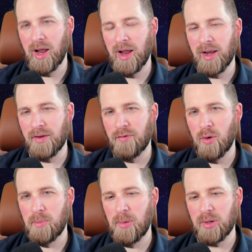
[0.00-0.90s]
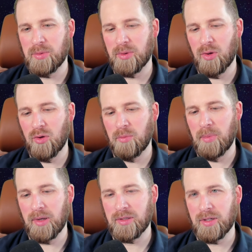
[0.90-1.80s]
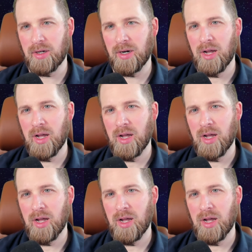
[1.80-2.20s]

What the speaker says: and 4 points with Hulkbuster